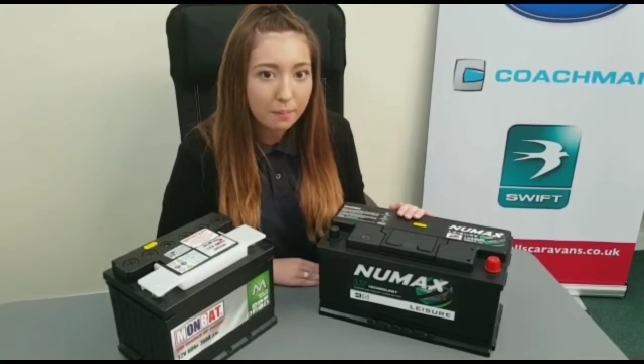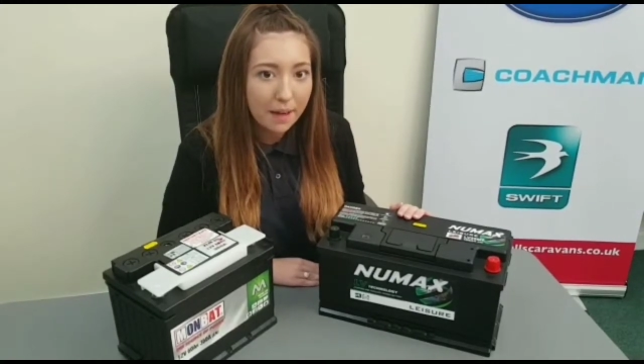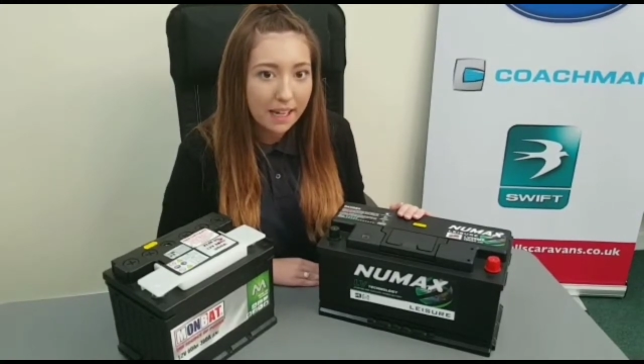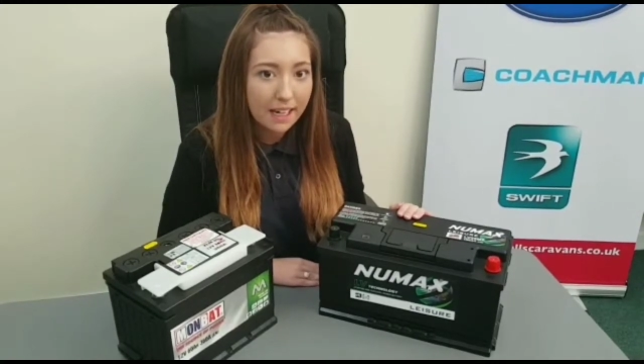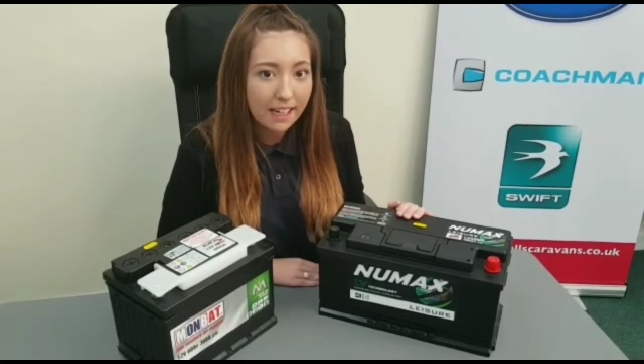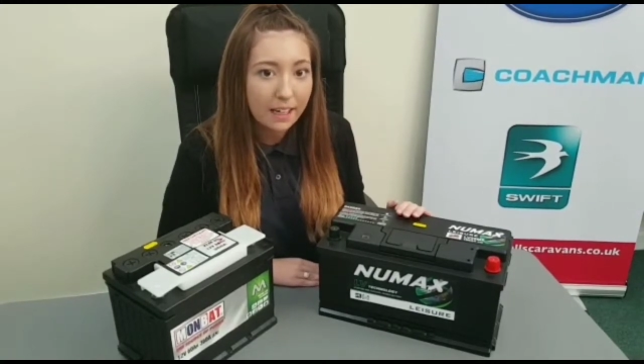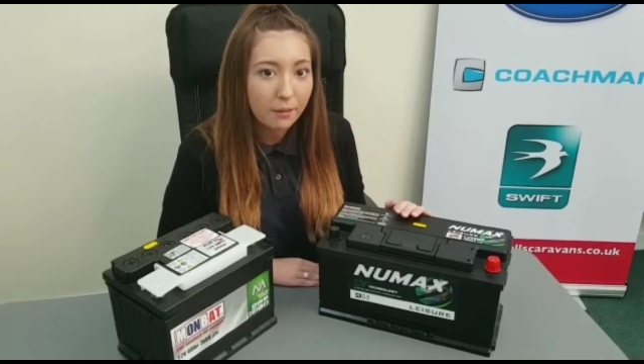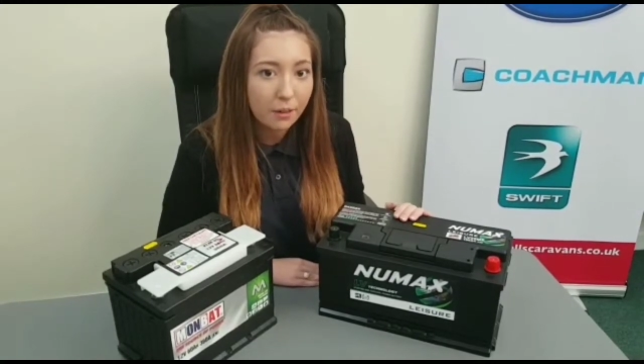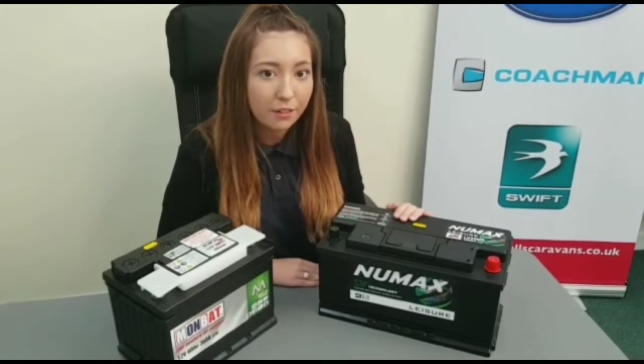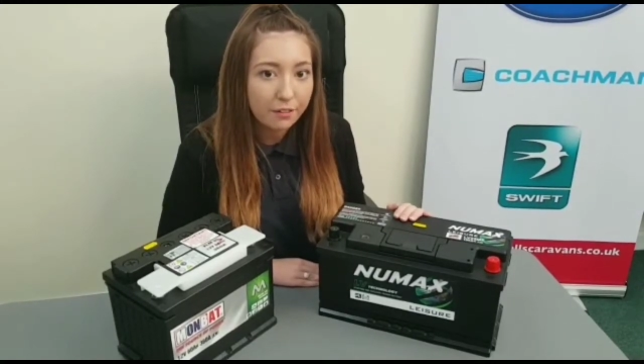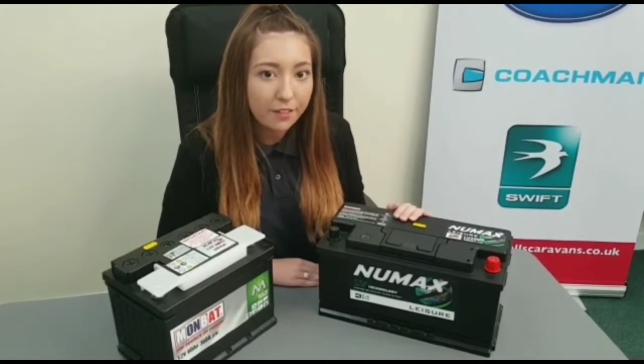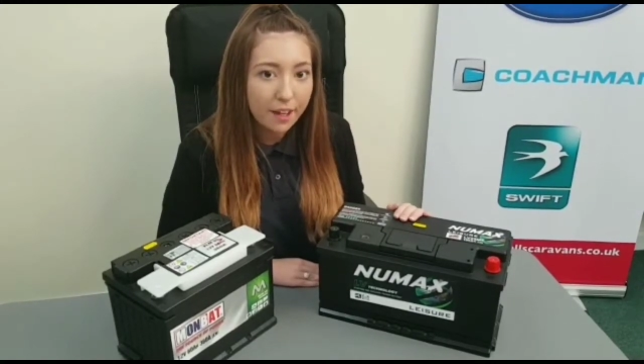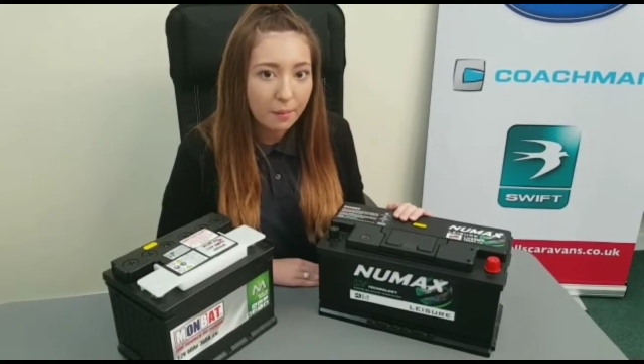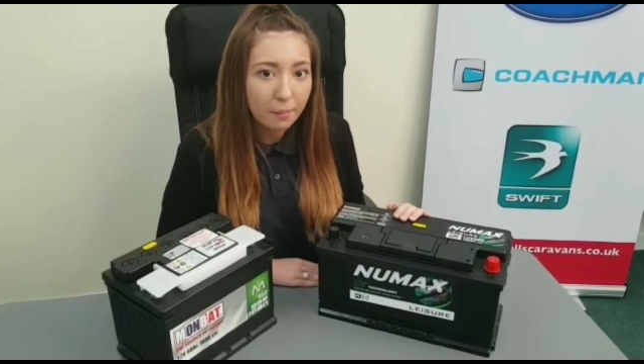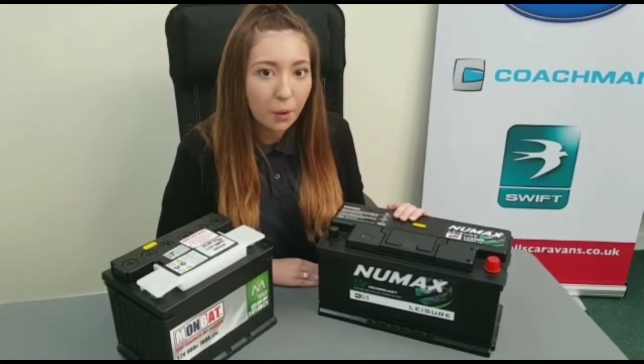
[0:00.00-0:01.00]
meaning it will
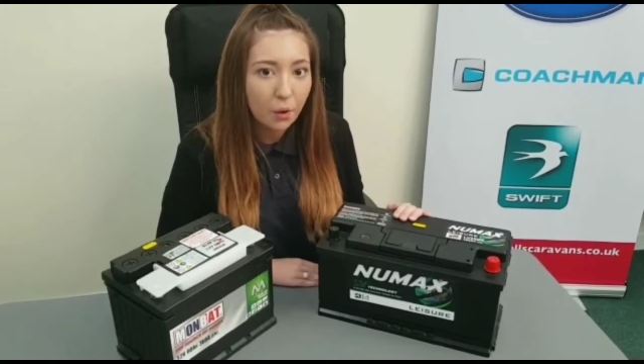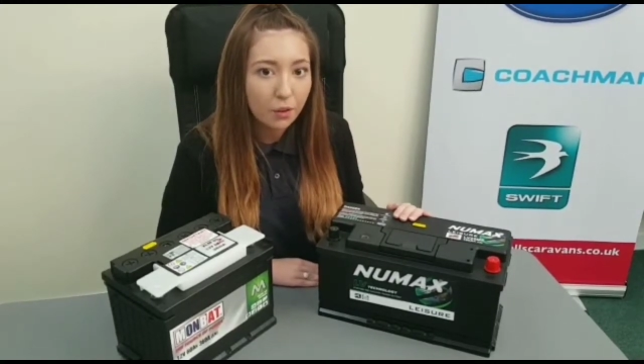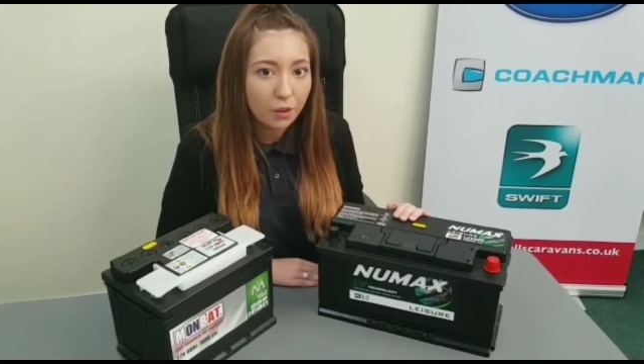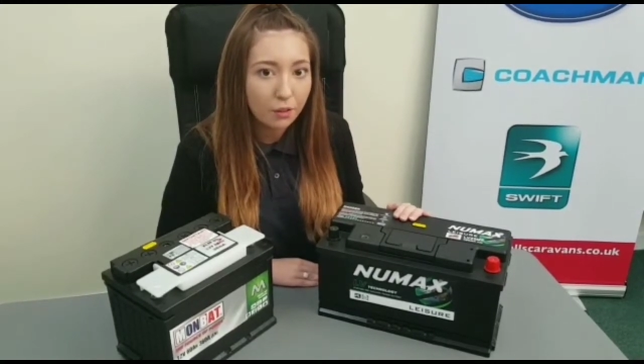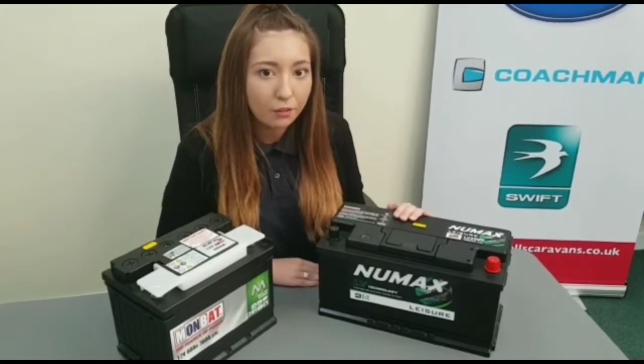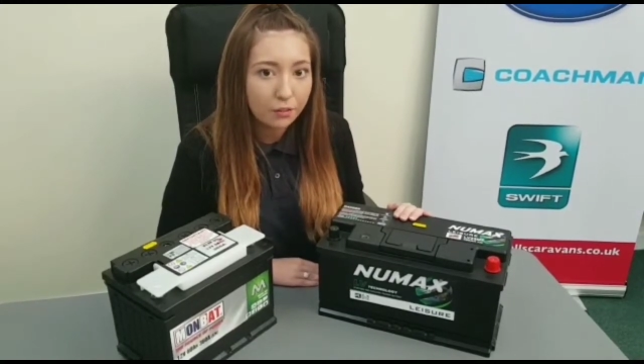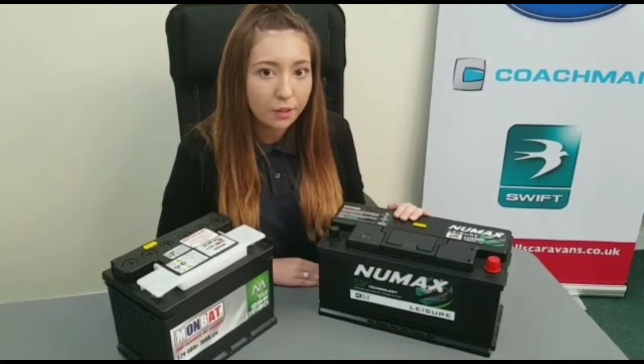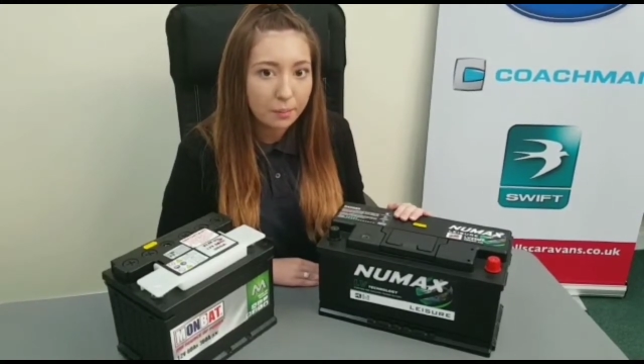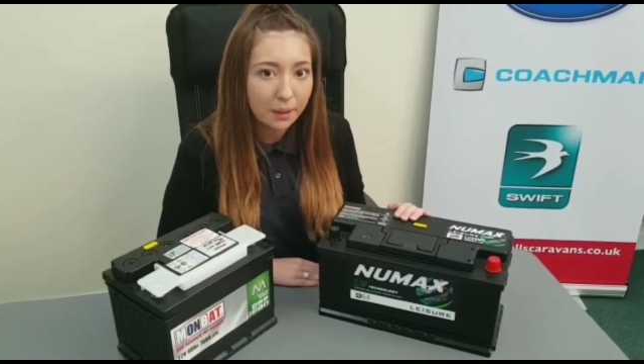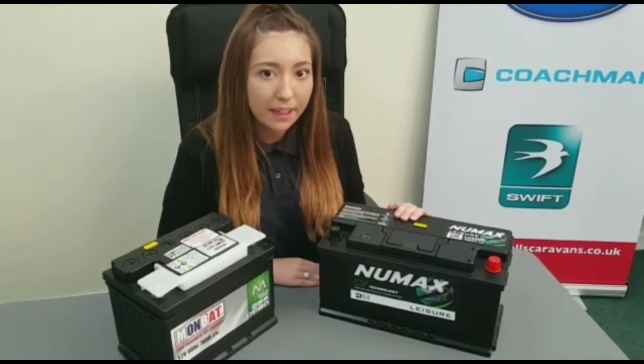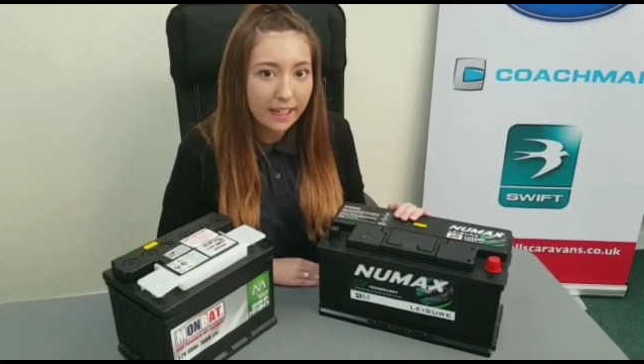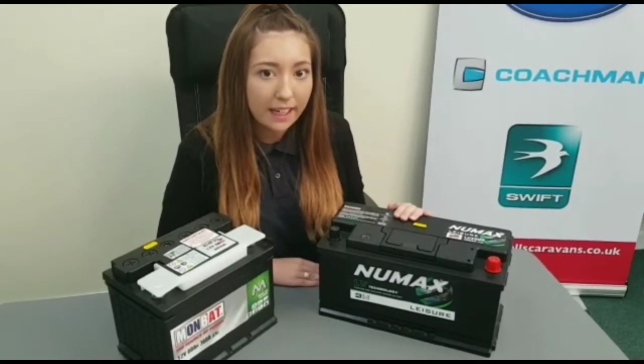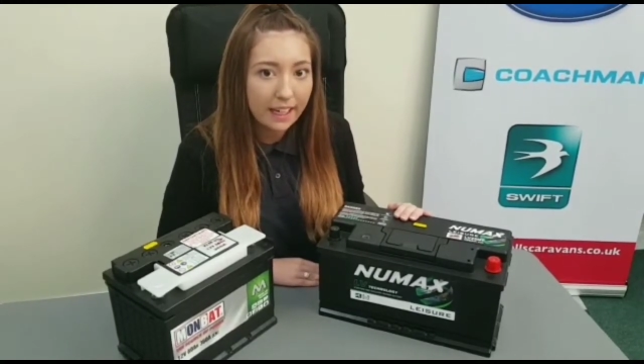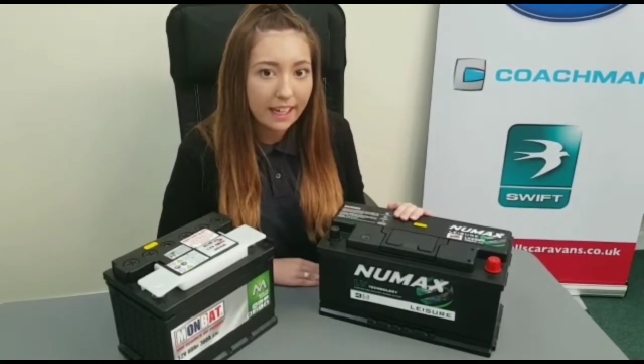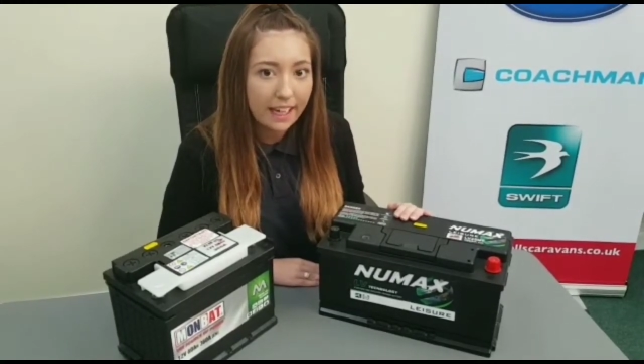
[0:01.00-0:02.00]
fit more
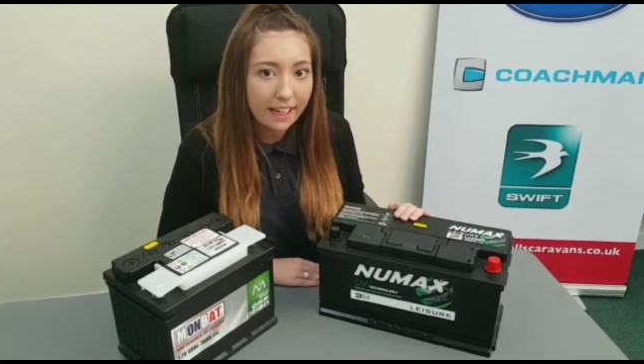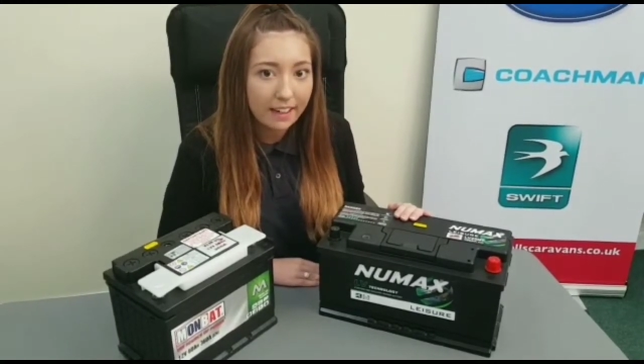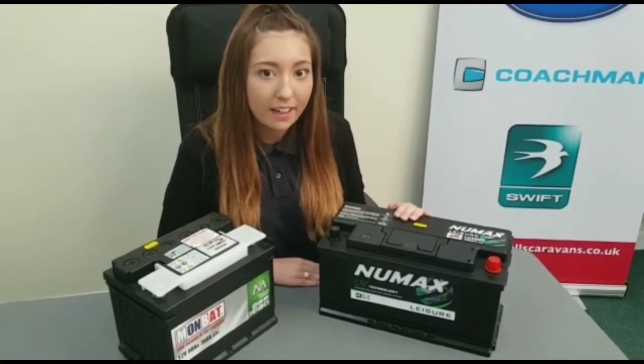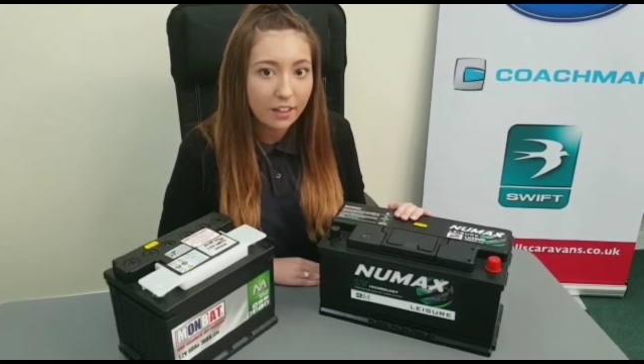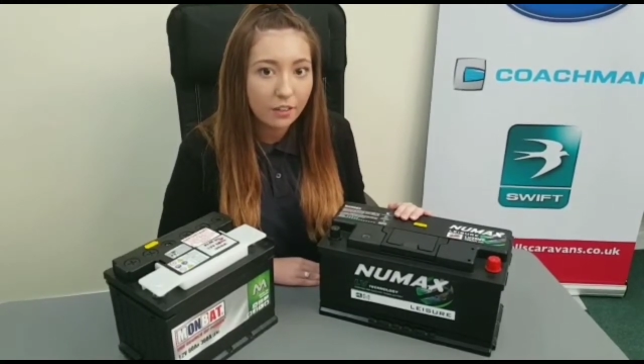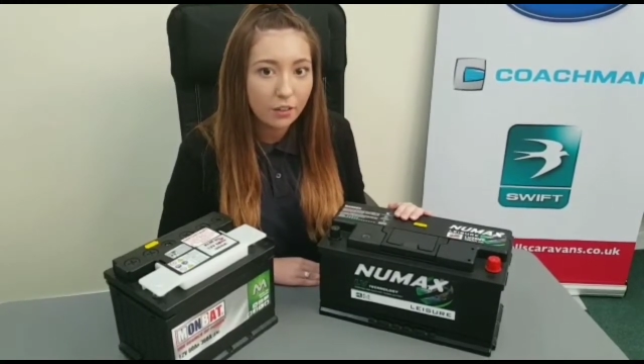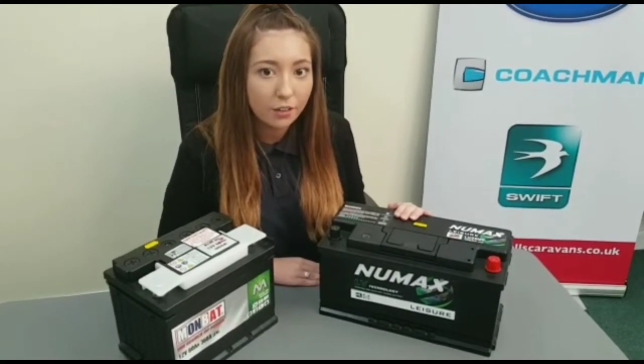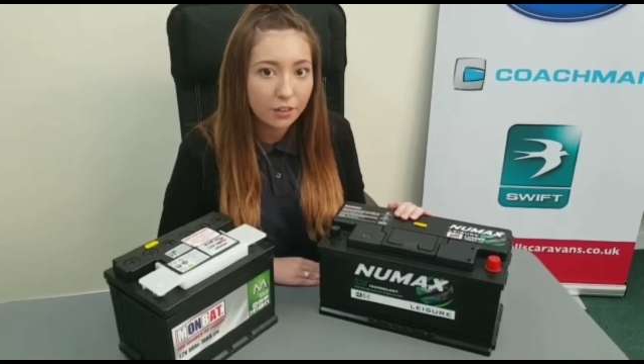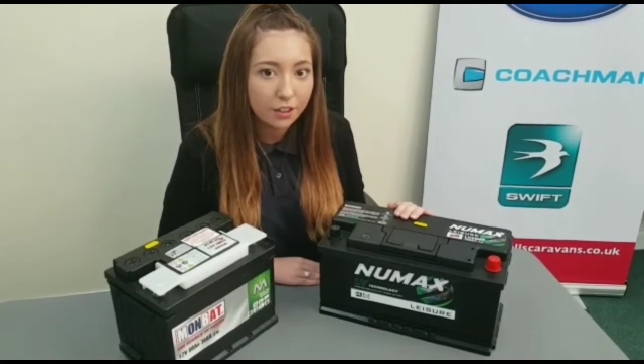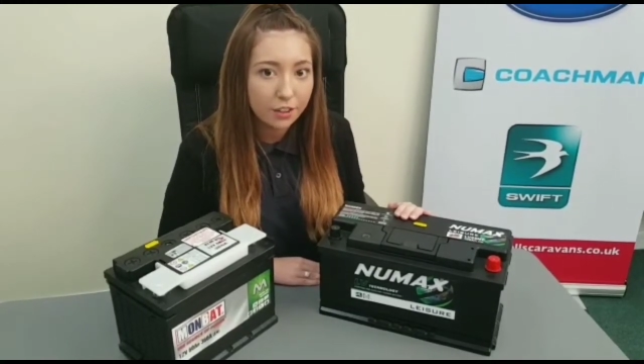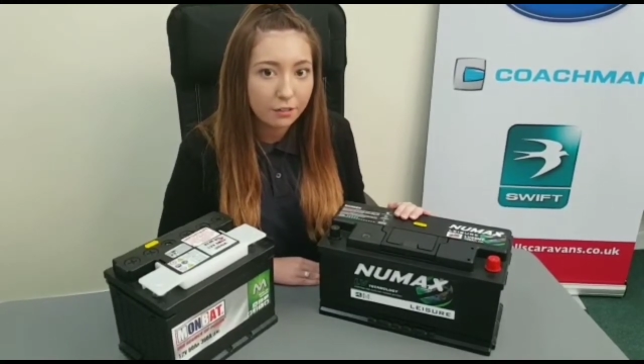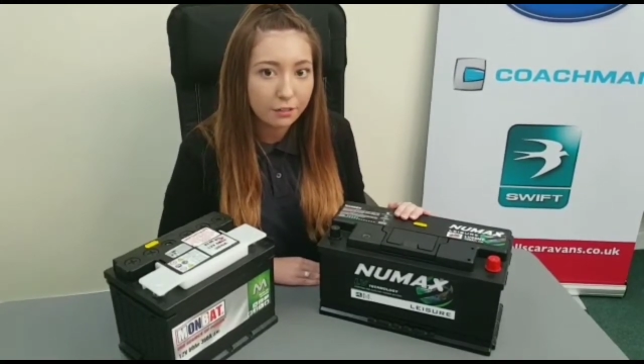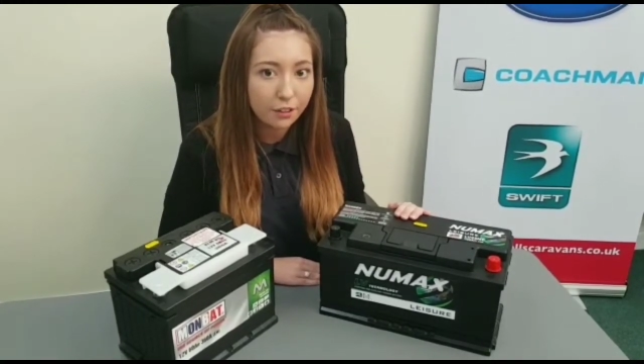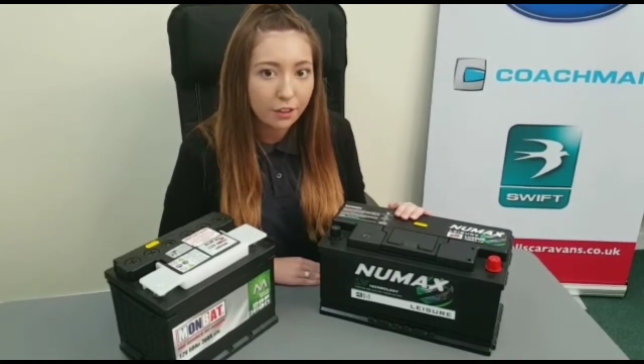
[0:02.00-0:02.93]
comfortably in and under the